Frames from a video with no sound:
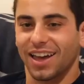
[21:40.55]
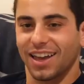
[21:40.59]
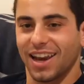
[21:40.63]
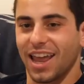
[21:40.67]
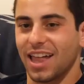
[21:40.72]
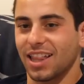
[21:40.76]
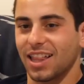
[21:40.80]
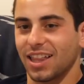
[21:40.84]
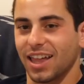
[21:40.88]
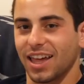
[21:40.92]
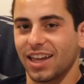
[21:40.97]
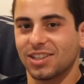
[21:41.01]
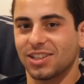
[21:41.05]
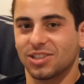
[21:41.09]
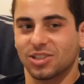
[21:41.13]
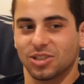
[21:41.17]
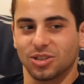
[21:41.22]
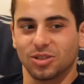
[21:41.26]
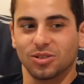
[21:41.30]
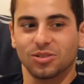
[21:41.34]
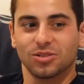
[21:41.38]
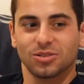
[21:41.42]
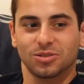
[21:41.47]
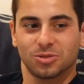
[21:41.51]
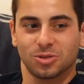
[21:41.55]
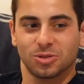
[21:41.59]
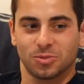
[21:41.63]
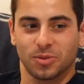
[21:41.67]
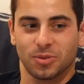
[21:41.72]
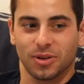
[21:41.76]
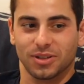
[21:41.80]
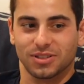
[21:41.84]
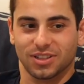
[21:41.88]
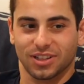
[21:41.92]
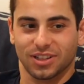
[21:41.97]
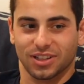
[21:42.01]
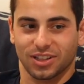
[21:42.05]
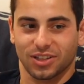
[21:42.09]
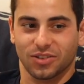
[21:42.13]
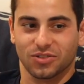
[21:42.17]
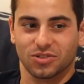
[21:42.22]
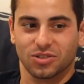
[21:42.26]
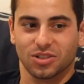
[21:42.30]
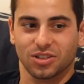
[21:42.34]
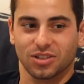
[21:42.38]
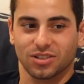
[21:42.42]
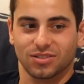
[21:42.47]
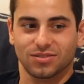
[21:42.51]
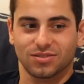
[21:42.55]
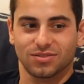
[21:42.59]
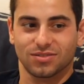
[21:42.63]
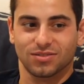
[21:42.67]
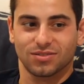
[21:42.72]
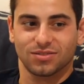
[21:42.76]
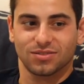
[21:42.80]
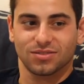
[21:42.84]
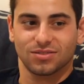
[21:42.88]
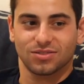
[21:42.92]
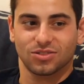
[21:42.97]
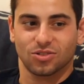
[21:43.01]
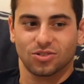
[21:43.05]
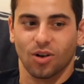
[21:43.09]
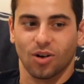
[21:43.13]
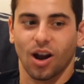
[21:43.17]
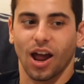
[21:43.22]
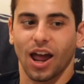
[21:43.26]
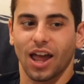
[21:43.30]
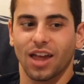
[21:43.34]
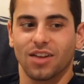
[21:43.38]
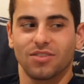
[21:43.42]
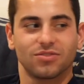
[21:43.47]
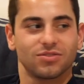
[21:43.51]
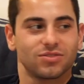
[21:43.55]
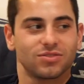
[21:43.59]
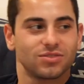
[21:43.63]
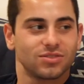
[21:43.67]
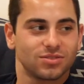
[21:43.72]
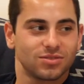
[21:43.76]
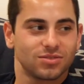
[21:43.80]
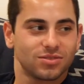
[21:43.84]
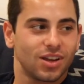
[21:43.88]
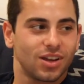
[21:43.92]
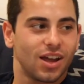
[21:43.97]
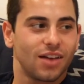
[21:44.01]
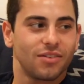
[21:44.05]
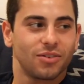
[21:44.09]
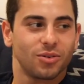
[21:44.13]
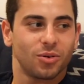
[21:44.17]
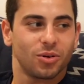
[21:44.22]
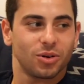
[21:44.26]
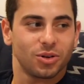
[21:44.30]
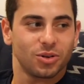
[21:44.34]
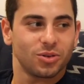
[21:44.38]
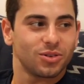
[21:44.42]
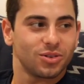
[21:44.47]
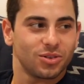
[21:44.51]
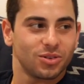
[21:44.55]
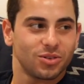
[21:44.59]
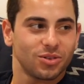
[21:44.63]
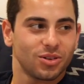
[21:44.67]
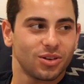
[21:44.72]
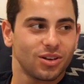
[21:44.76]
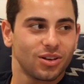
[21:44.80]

in LA too, just basically get to drive everywhere. it's not